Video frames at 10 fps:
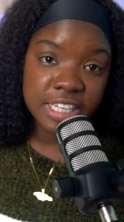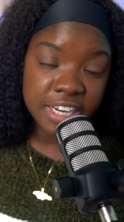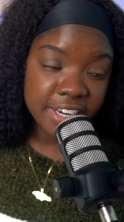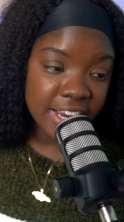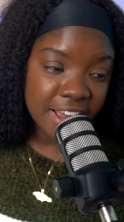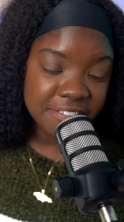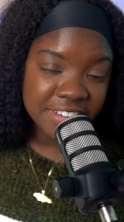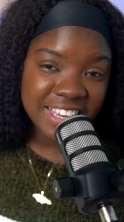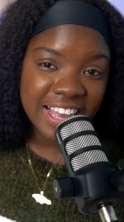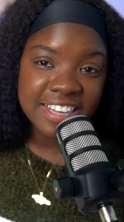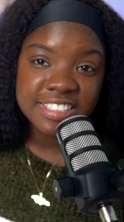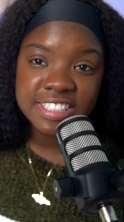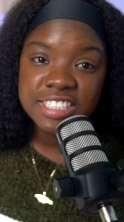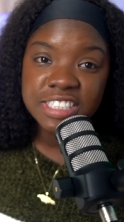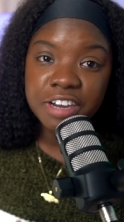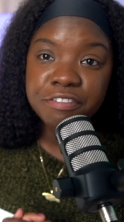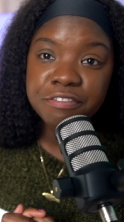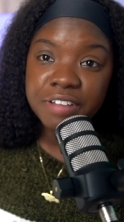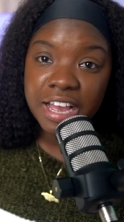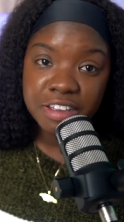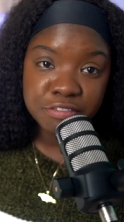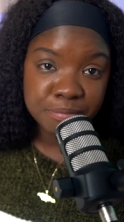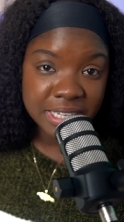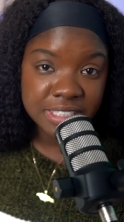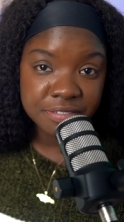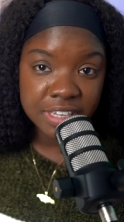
there you have it guys. These are five passive